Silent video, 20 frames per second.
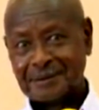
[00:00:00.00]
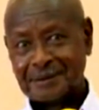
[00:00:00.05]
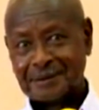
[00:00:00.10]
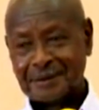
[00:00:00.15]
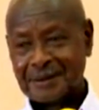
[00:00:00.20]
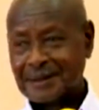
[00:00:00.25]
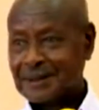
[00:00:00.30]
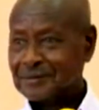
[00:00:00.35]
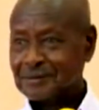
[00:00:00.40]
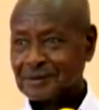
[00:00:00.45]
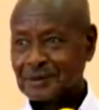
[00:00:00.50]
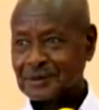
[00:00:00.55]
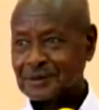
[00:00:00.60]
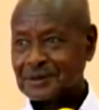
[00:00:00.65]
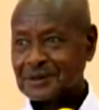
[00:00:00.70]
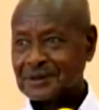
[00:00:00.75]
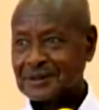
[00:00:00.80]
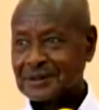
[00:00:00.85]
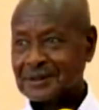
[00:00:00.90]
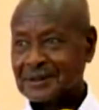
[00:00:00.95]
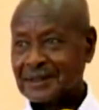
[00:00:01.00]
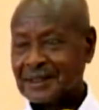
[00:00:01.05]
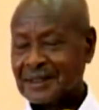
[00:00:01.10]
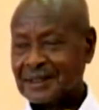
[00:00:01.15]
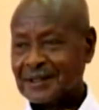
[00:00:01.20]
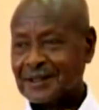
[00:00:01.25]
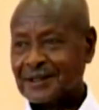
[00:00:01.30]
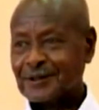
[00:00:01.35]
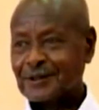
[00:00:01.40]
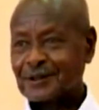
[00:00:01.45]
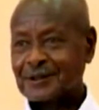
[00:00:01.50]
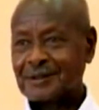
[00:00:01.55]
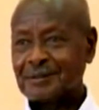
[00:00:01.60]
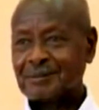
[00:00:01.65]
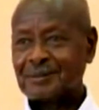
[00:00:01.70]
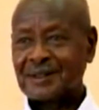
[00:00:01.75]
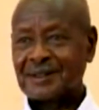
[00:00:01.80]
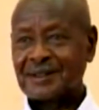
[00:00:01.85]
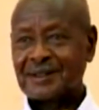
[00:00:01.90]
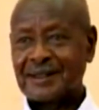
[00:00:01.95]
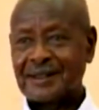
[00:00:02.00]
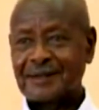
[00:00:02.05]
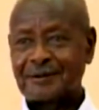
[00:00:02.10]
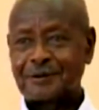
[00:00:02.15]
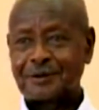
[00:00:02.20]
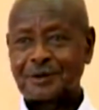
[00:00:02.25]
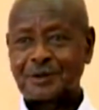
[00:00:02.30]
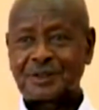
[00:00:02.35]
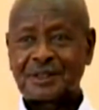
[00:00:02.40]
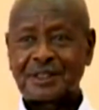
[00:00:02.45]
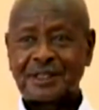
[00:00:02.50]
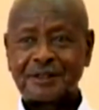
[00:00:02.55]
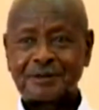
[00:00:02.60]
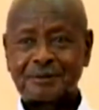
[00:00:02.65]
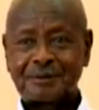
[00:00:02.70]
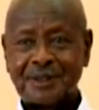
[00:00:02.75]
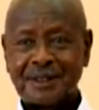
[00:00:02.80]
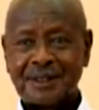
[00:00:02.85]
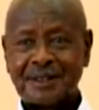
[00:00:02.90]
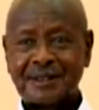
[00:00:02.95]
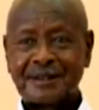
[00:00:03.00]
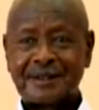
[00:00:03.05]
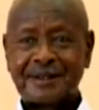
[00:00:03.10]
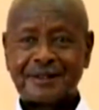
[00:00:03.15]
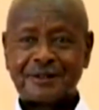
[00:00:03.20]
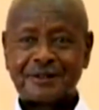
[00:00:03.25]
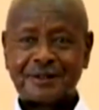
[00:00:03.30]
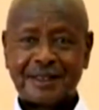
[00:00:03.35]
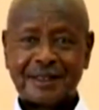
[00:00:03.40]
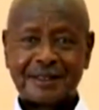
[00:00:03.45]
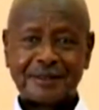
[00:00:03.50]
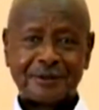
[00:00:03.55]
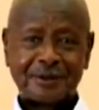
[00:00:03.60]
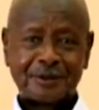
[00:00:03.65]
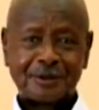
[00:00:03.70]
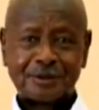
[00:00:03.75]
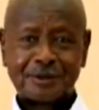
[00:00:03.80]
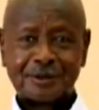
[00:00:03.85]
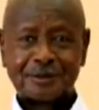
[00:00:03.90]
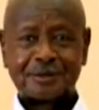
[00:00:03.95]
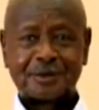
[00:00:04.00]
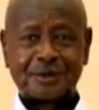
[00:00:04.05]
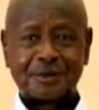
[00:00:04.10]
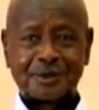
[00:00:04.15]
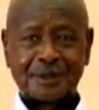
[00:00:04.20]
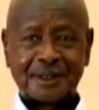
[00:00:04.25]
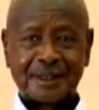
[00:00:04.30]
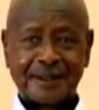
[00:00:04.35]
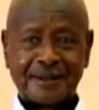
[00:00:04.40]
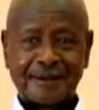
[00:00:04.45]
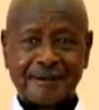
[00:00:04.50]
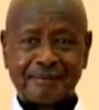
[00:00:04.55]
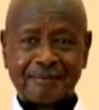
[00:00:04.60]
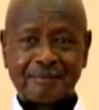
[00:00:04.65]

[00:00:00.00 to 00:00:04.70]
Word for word: or I have not seen. I, I, see my young doctors, my young nurses, they are the ones on the front line.